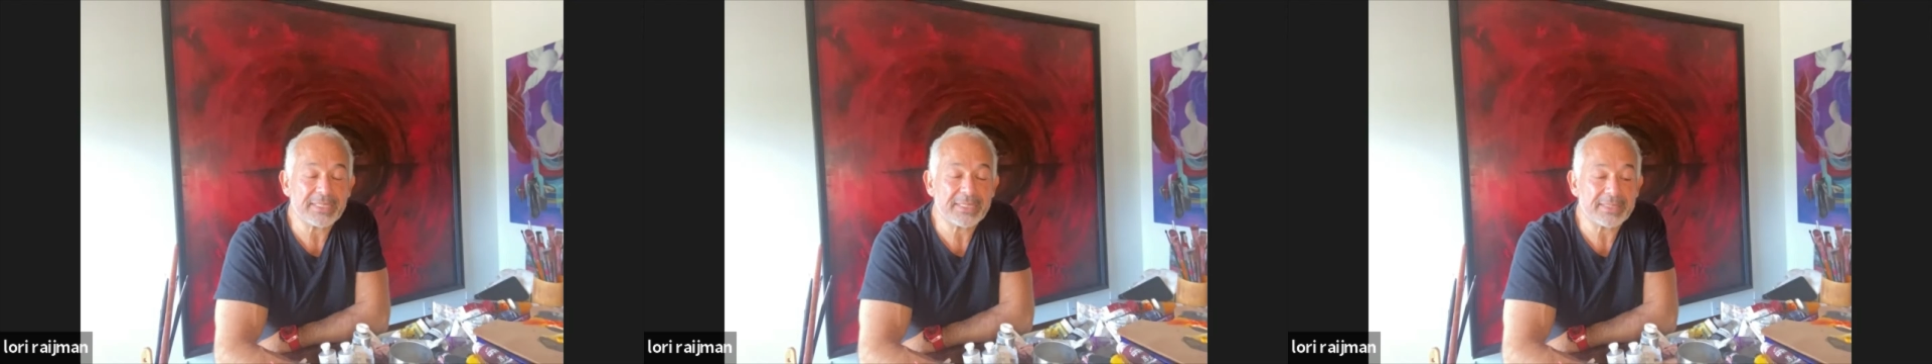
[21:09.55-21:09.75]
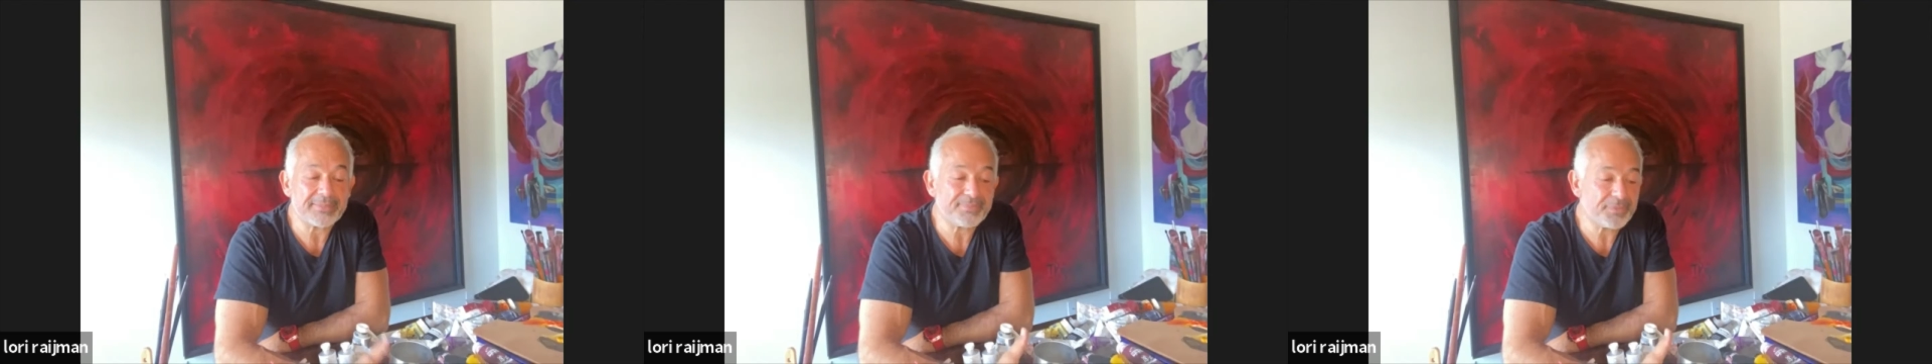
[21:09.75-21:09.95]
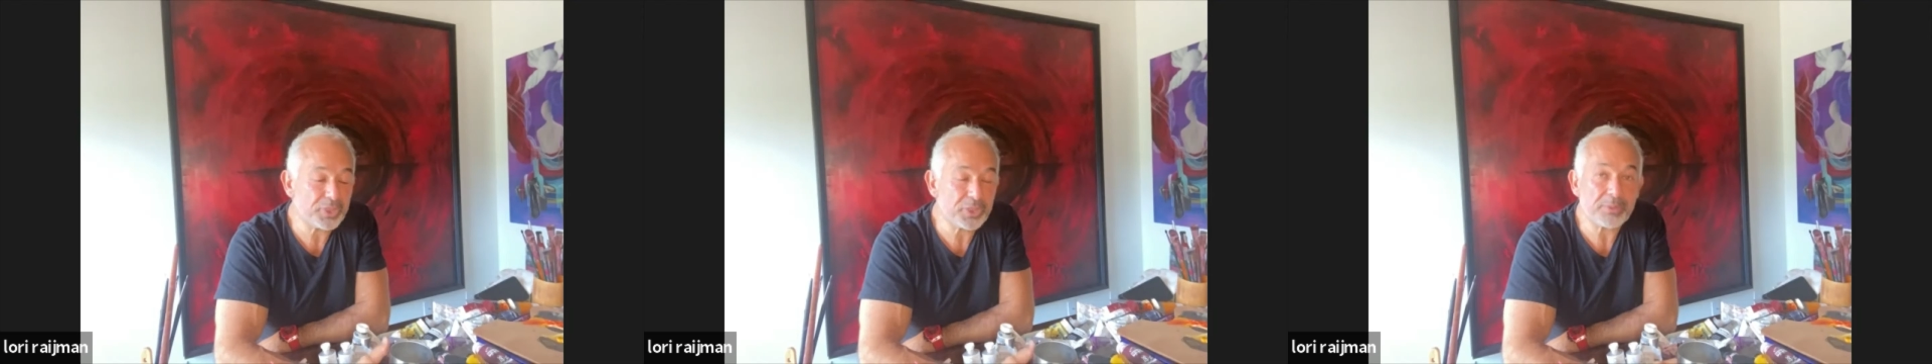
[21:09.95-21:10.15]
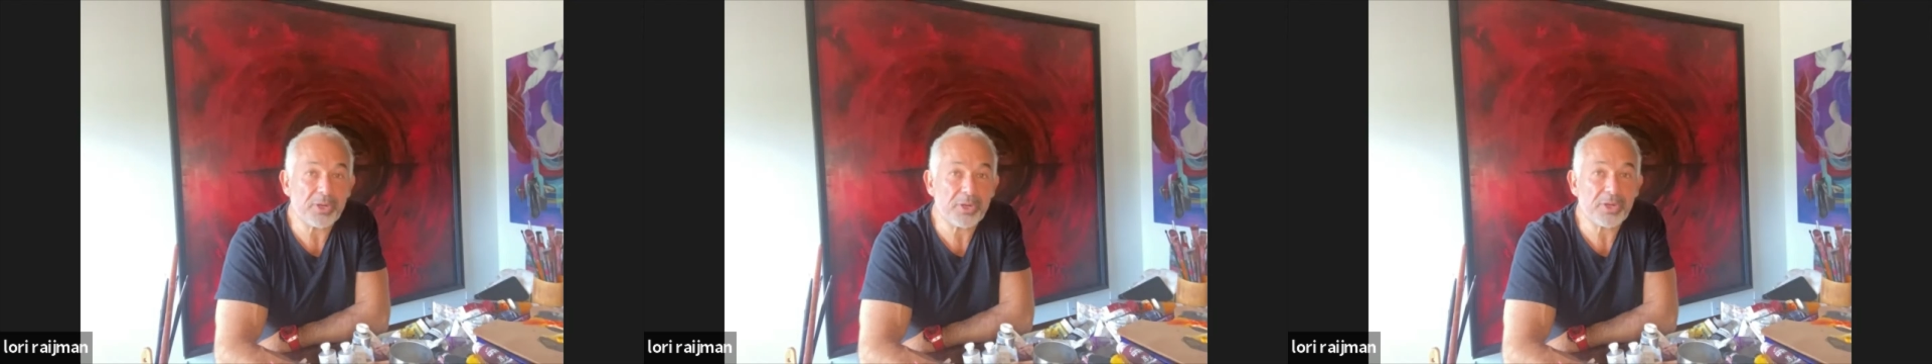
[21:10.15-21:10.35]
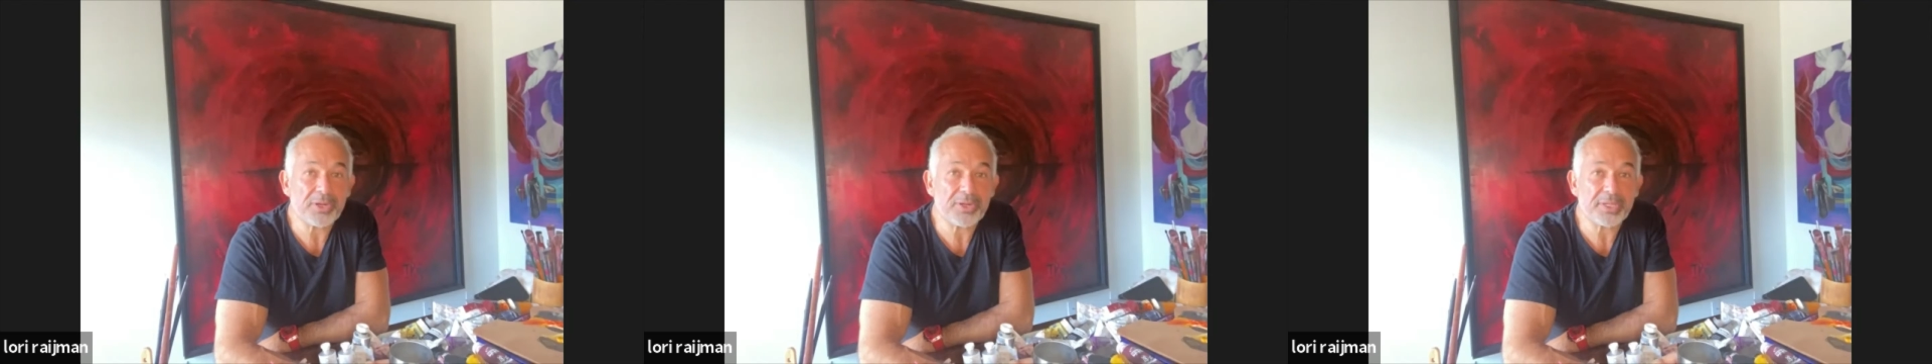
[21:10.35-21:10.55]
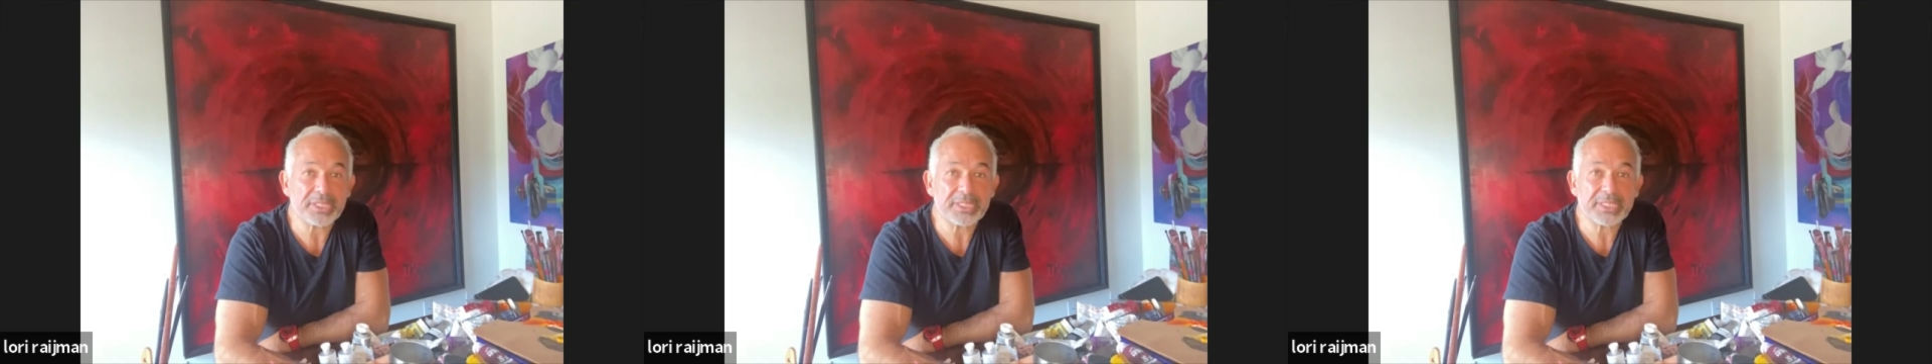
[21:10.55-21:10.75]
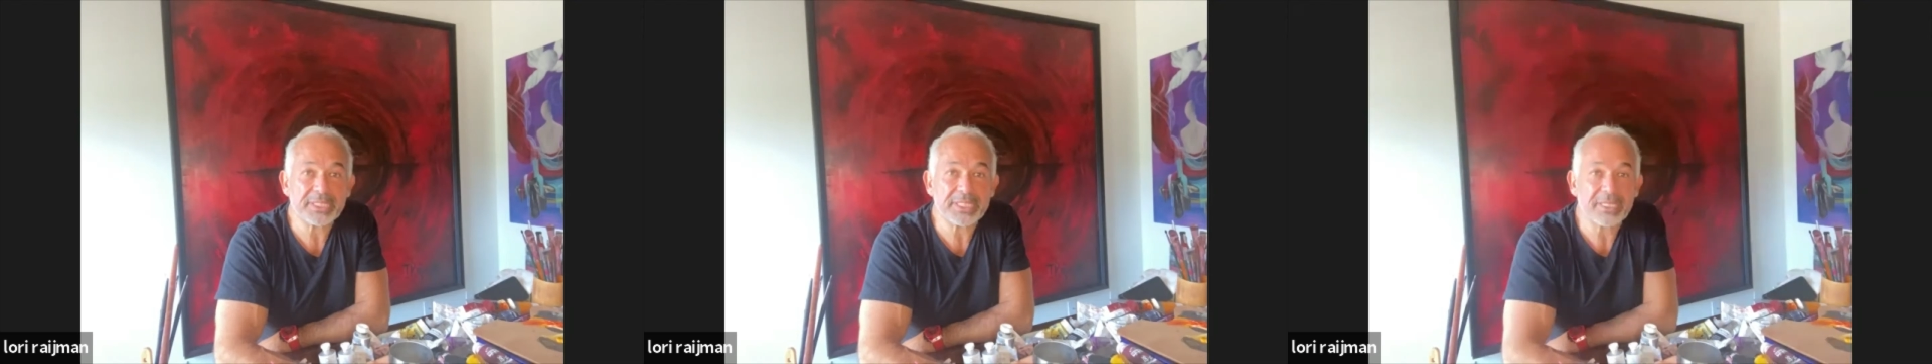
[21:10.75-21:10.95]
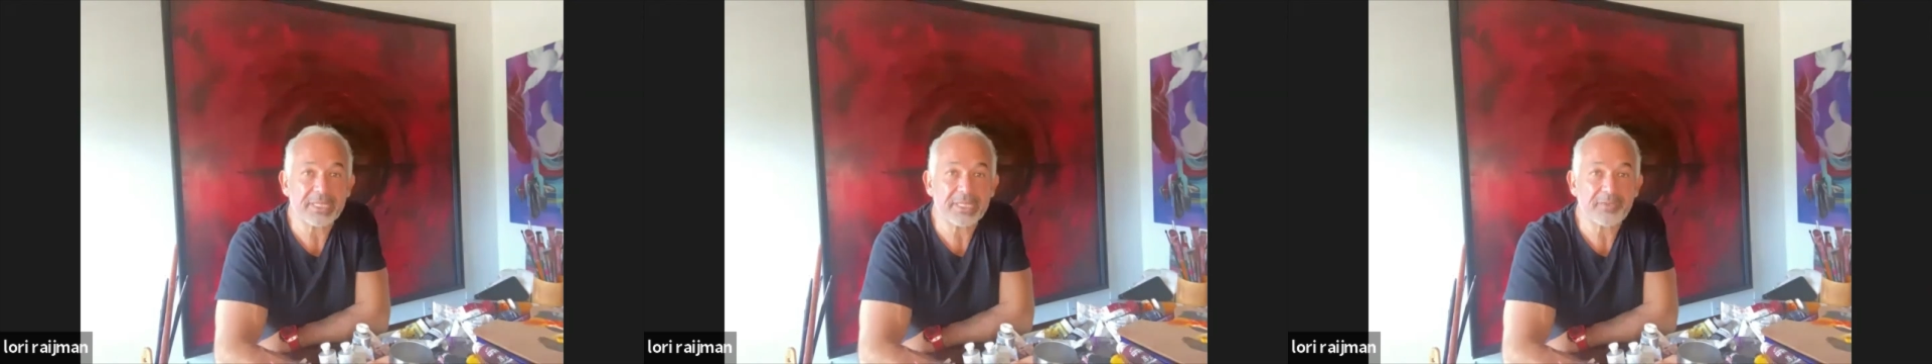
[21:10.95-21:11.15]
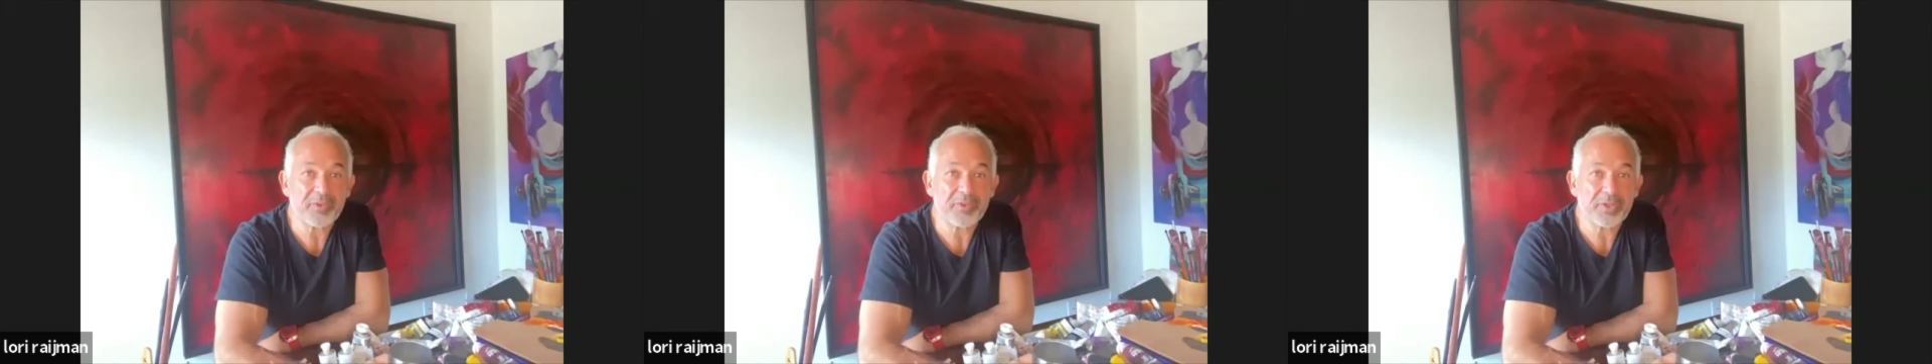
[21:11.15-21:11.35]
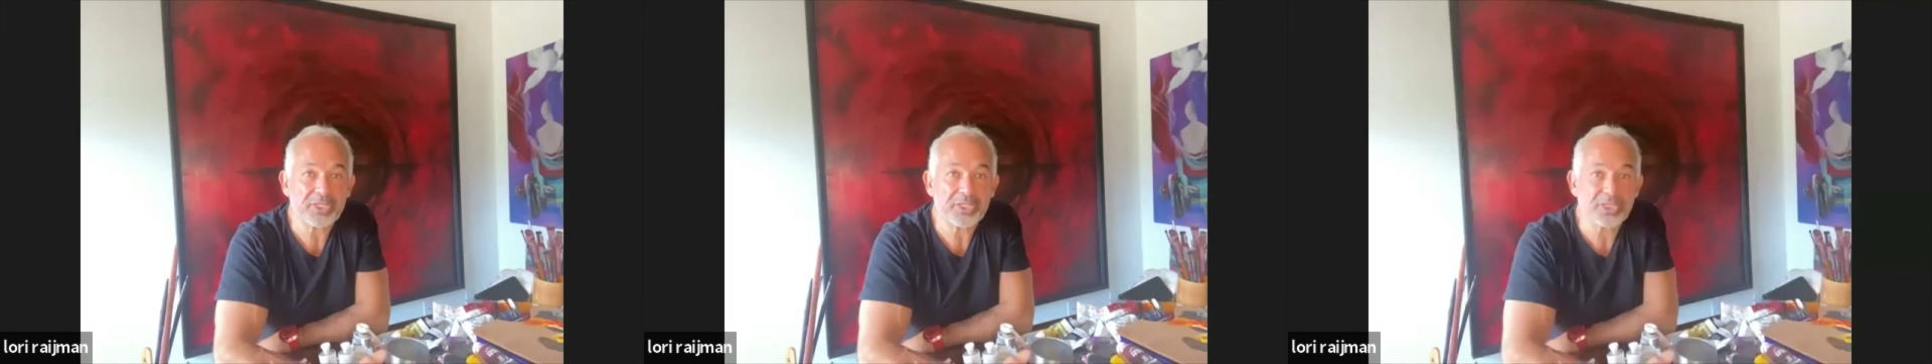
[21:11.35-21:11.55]
And tomorrow is a
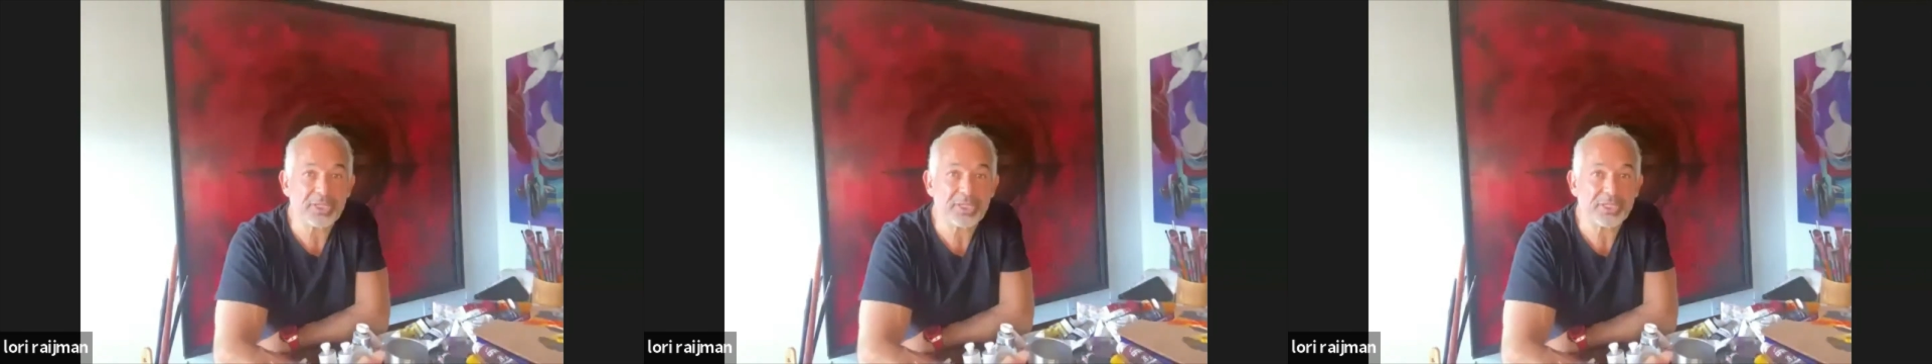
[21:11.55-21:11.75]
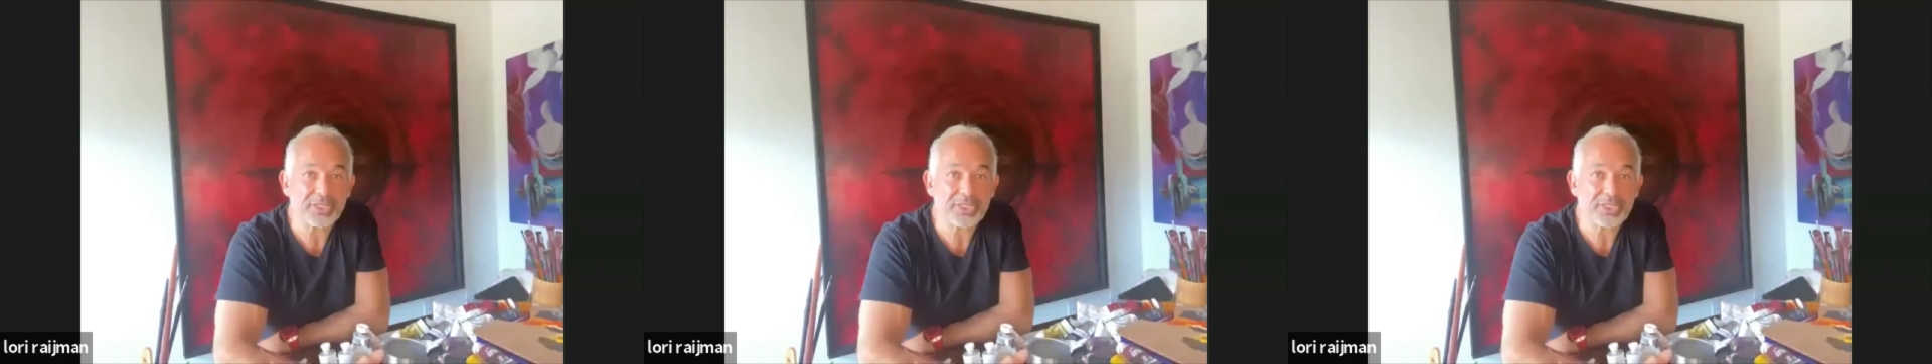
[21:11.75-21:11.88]
different story.